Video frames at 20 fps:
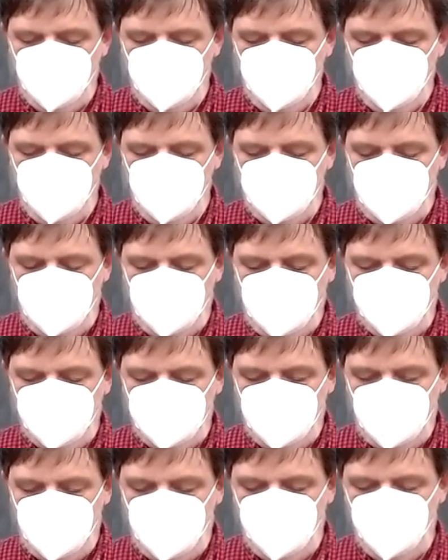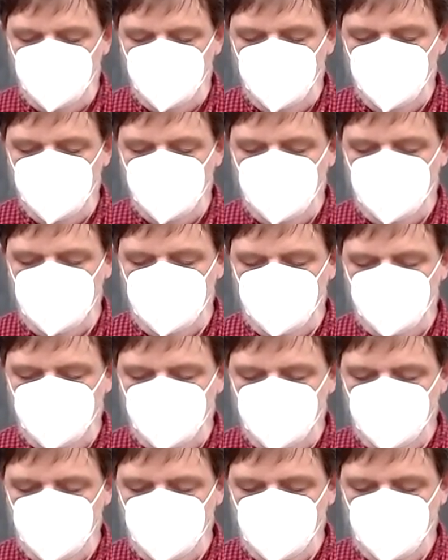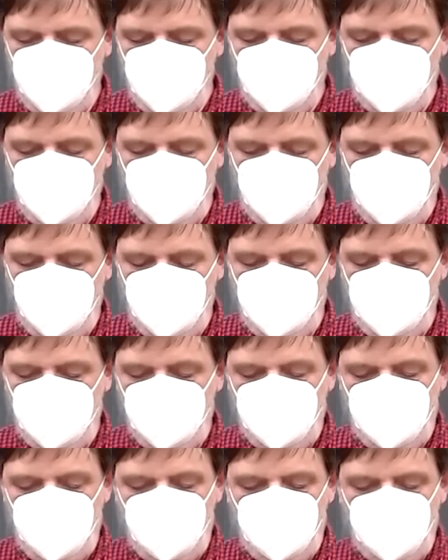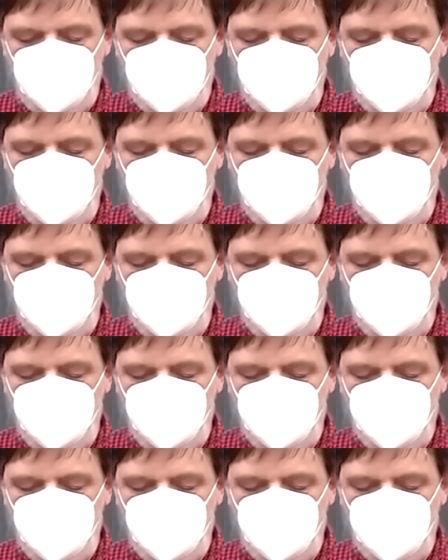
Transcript: you use outside material uh,